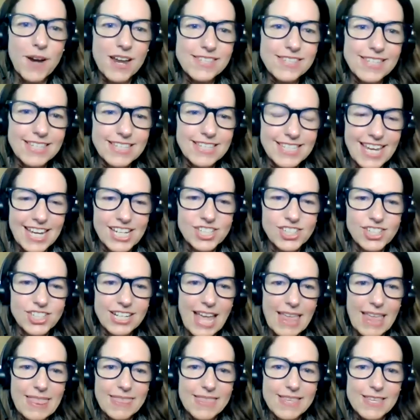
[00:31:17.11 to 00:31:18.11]

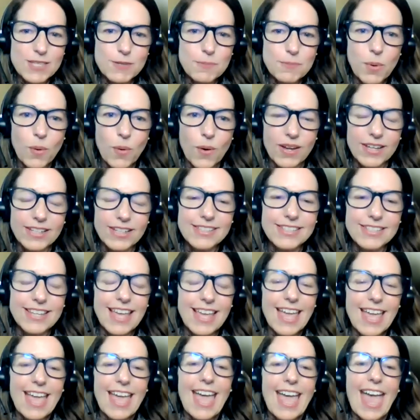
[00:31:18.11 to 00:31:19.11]
presentation at this point.